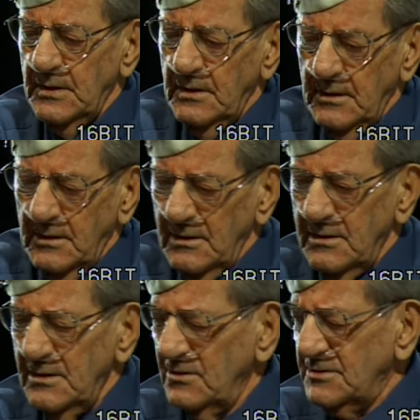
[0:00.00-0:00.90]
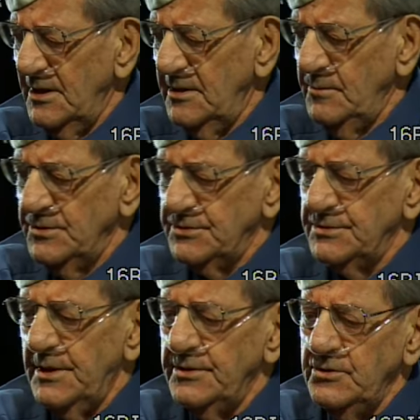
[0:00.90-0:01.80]
I looked at him. He says, "How do you
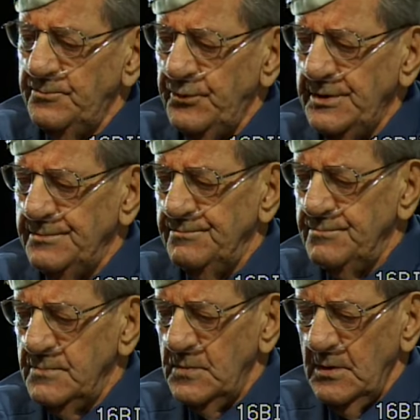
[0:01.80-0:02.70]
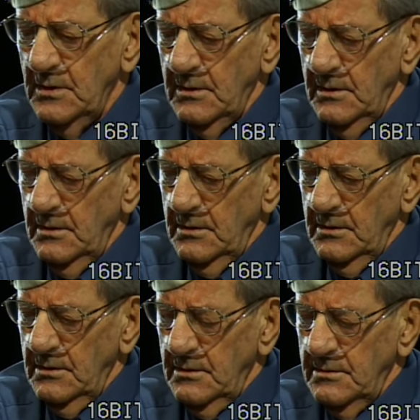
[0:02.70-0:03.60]
plead?"
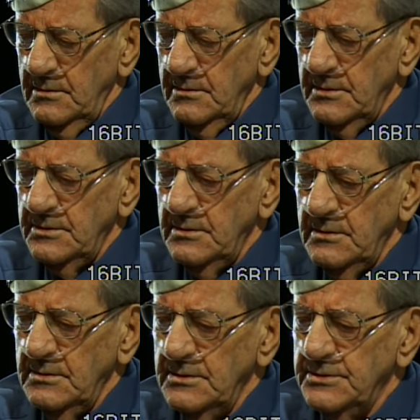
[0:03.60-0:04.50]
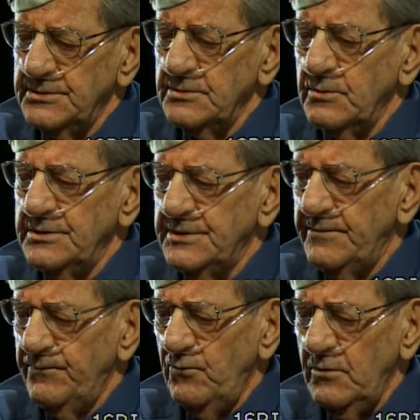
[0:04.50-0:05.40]
I said, "What is that for? I
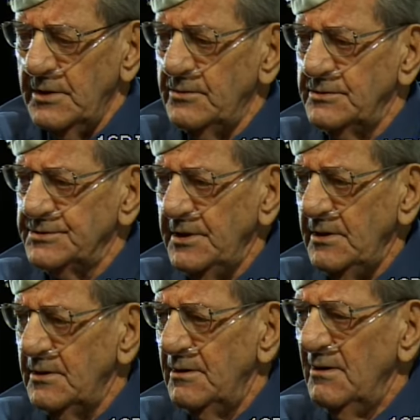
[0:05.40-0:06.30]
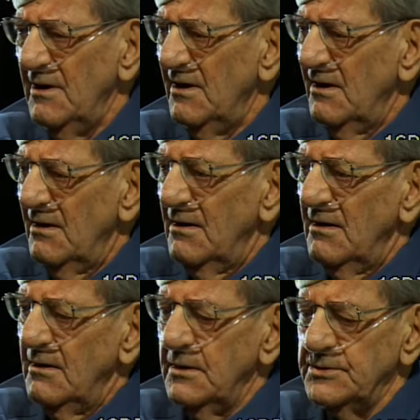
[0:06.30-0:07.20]
don't understand that." He said, "For
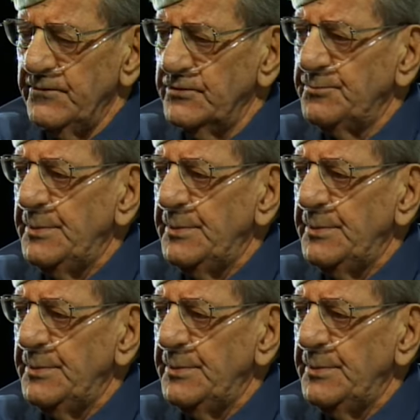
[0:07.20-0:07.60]
speeding."